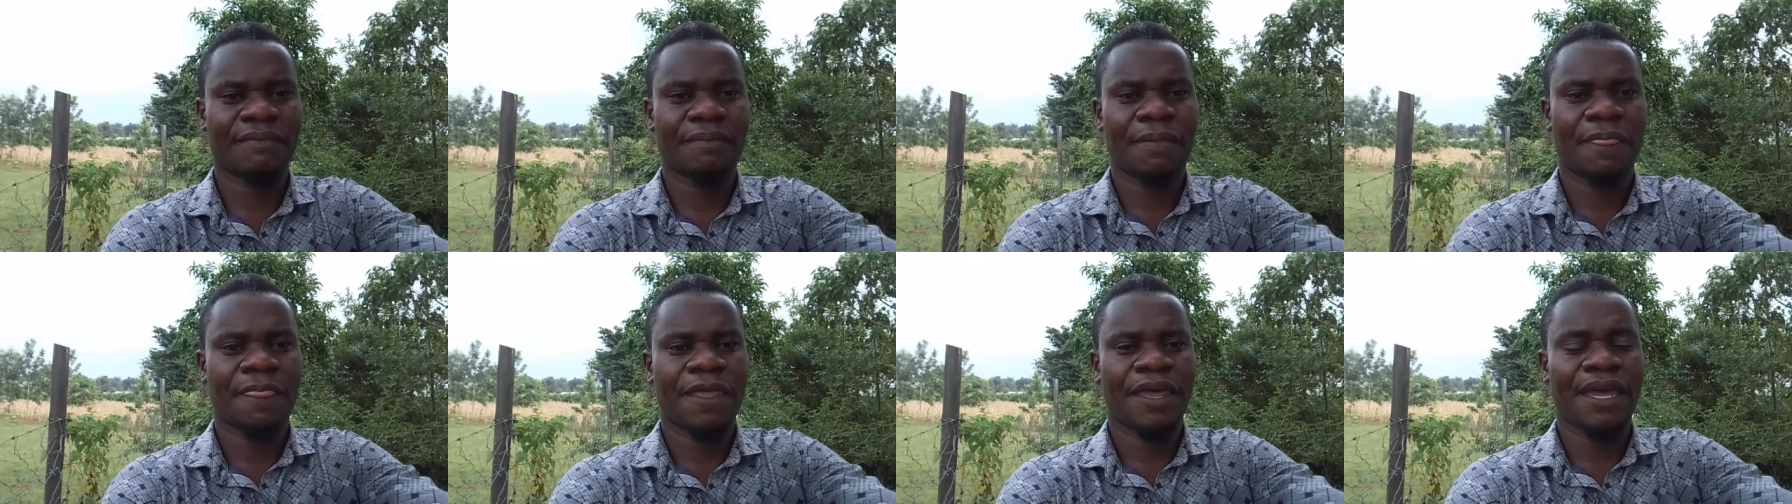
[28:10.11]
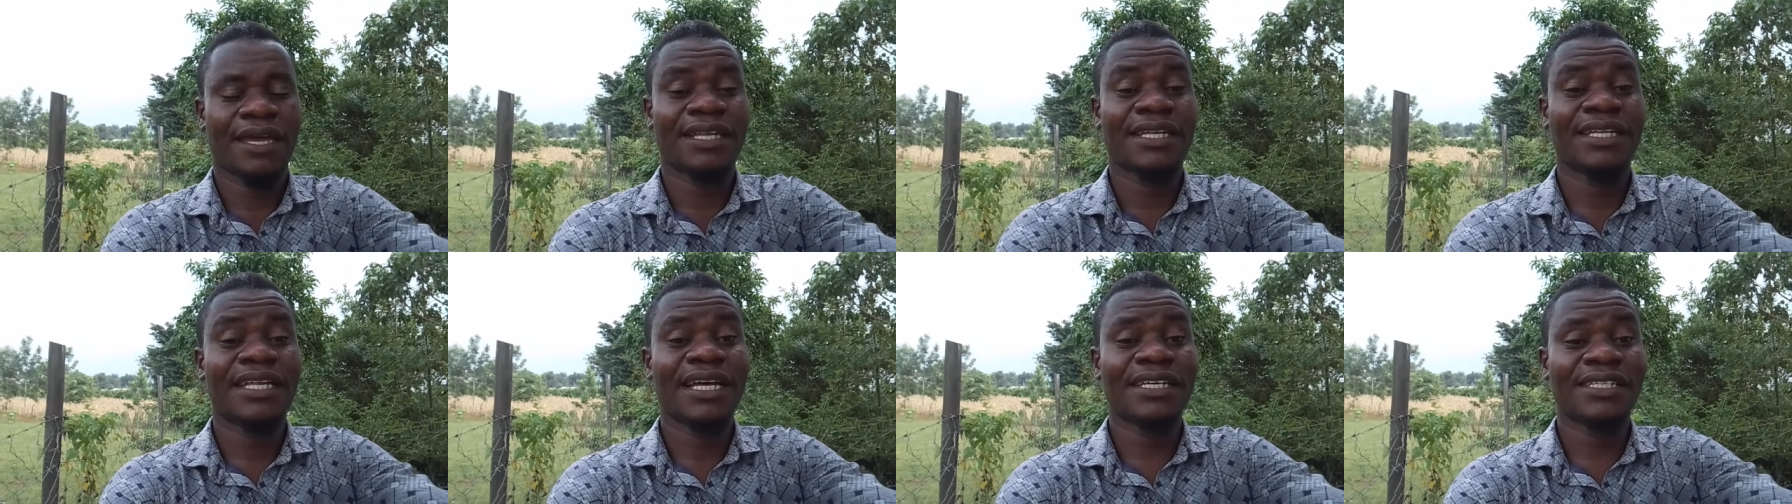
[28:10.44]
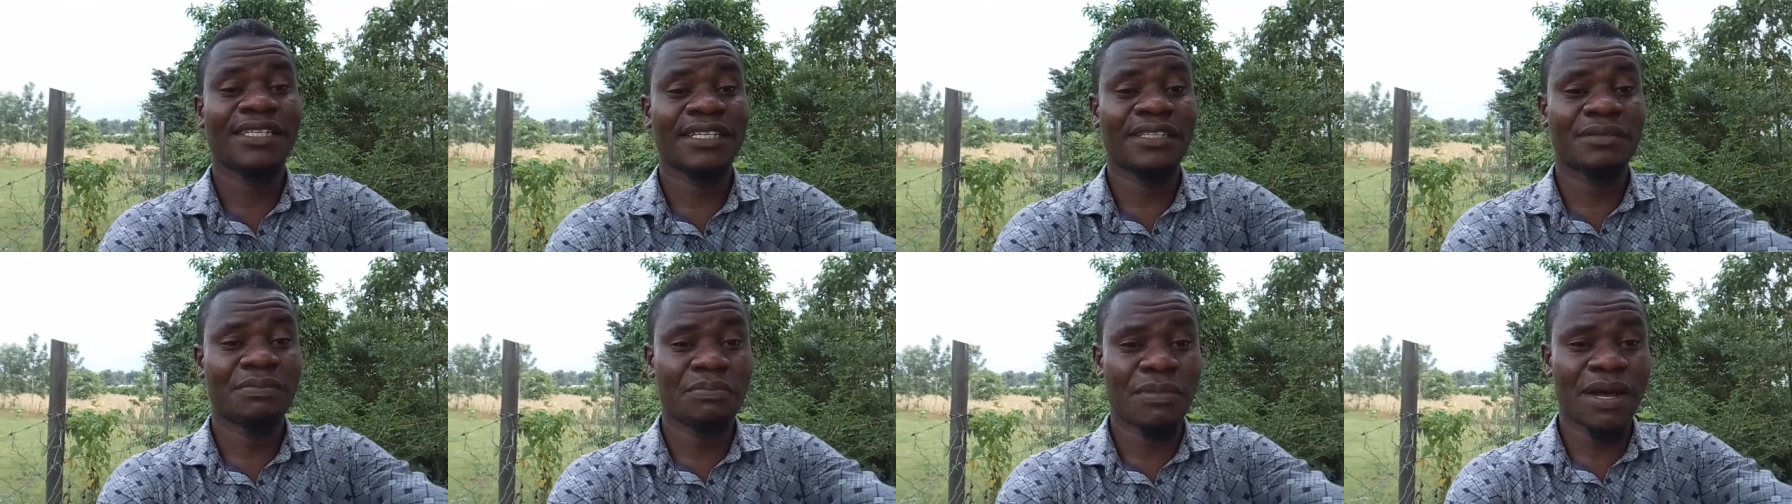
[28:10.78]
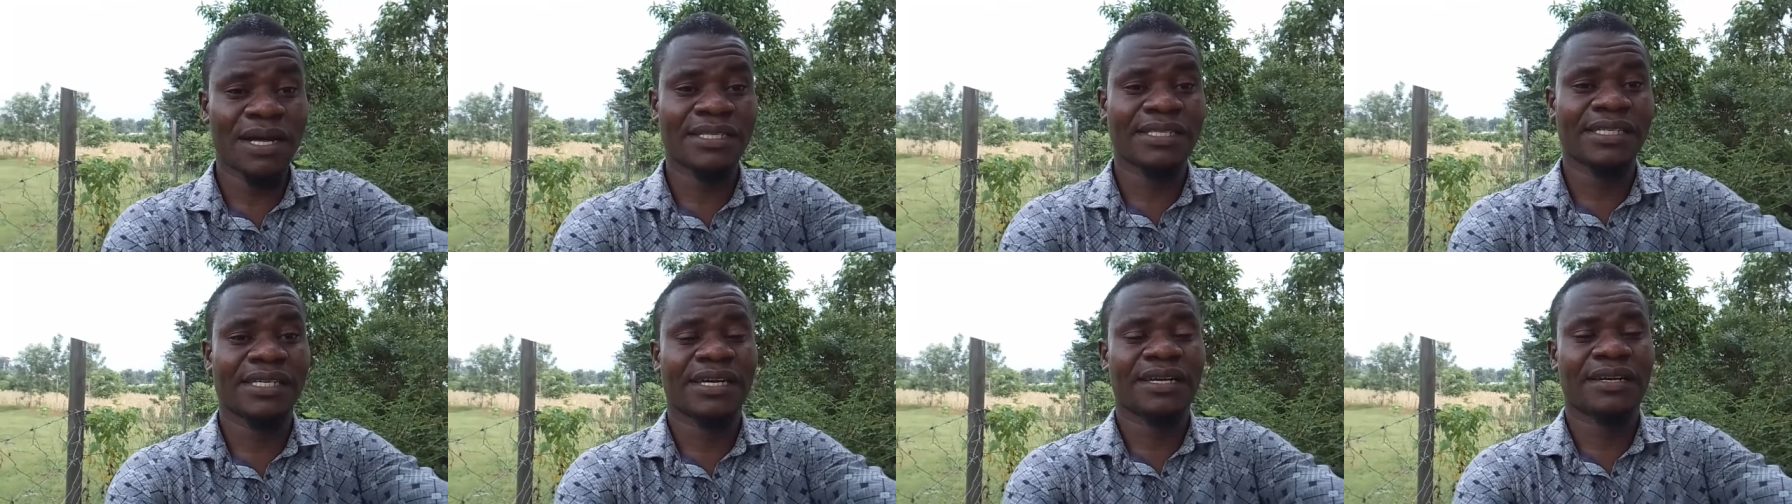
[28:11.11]
matter
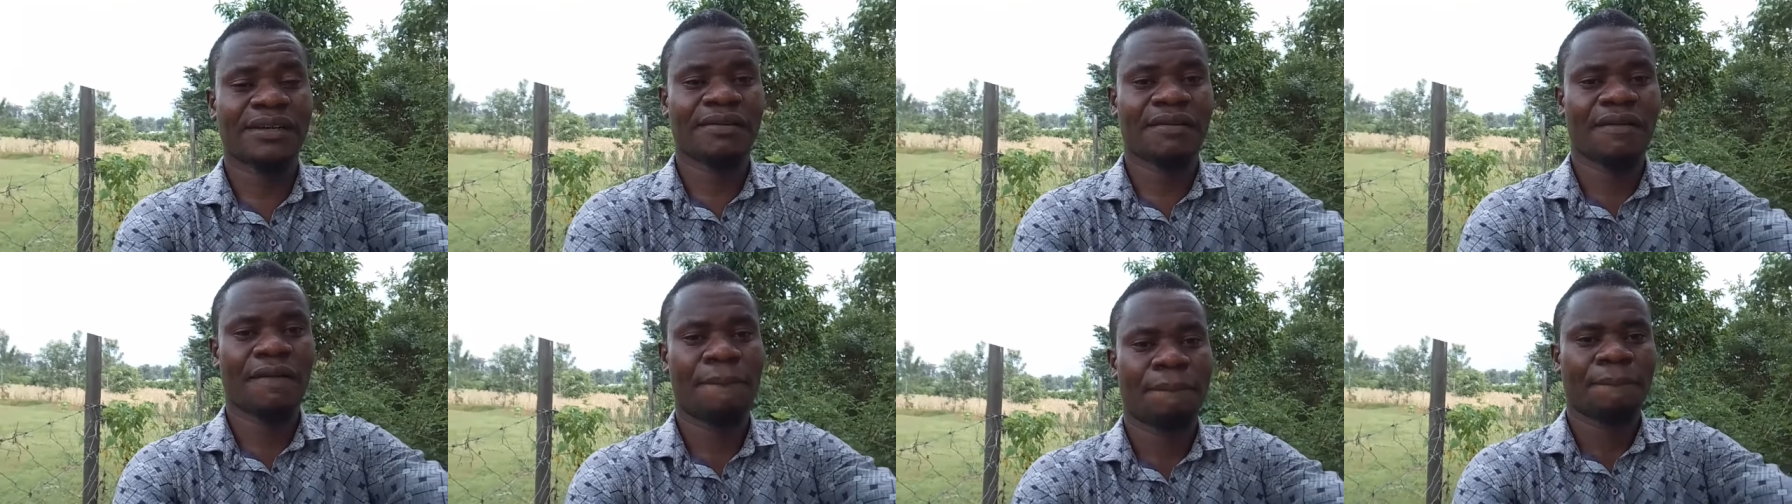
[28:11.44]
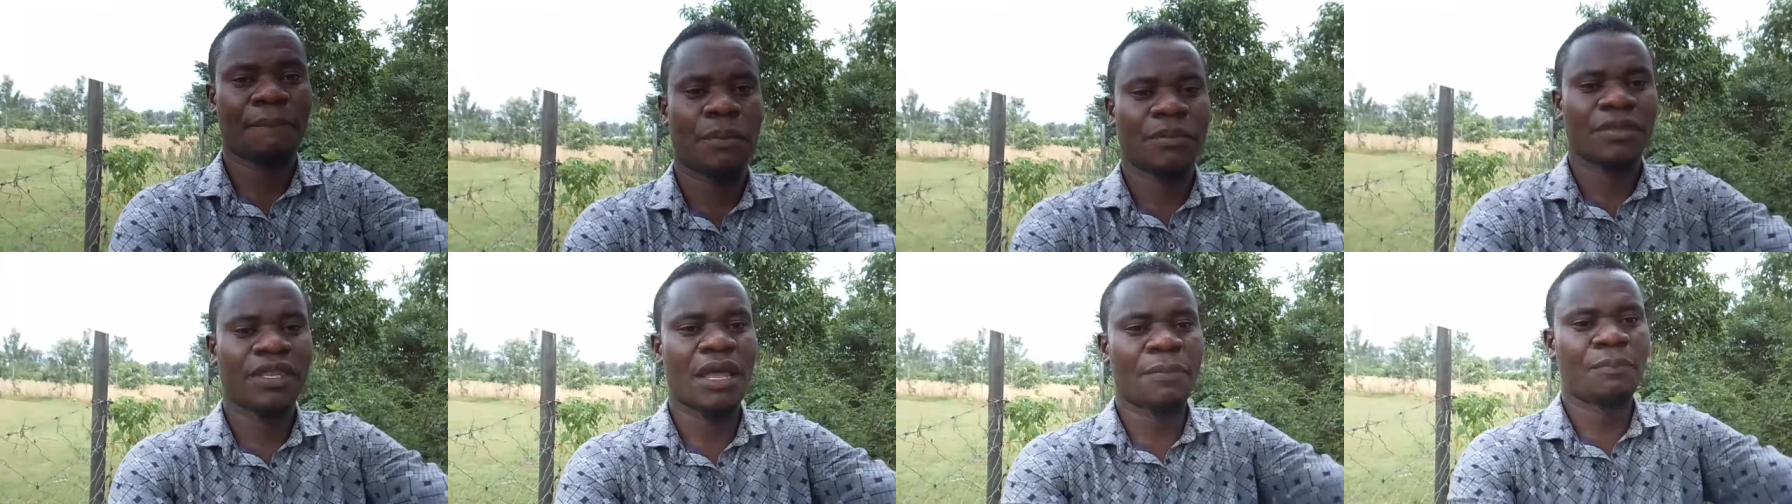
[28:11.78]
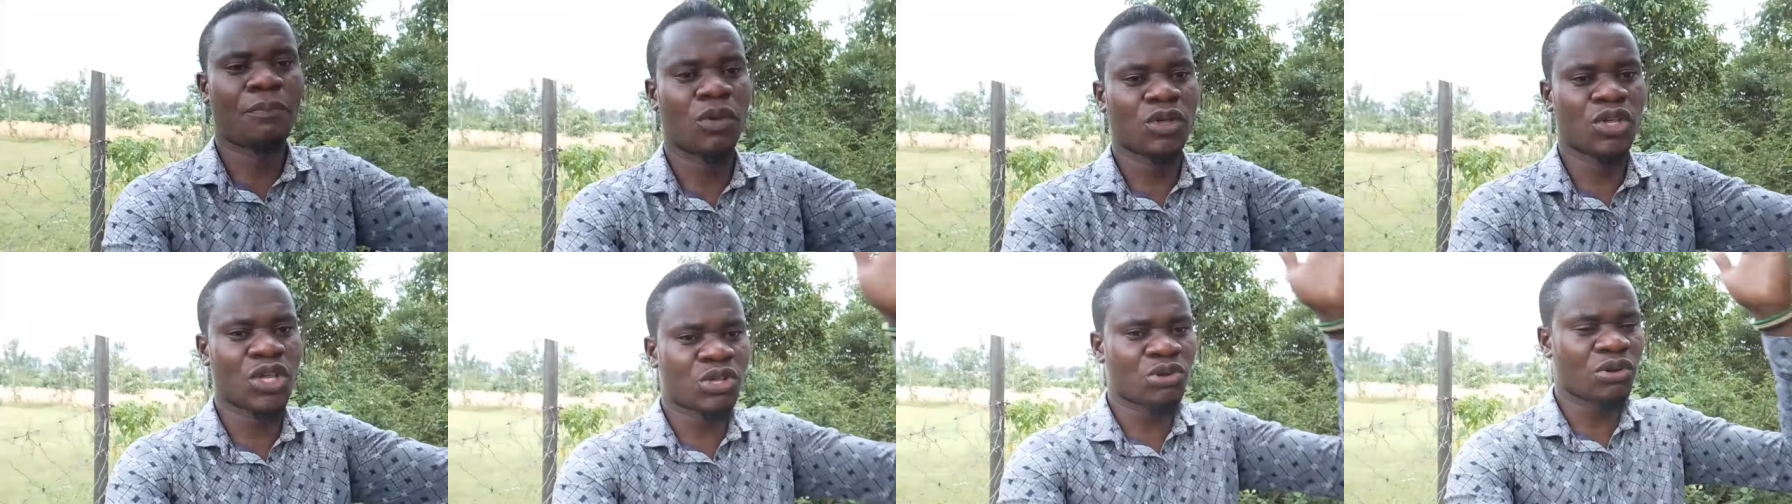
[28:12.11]
the position you hold.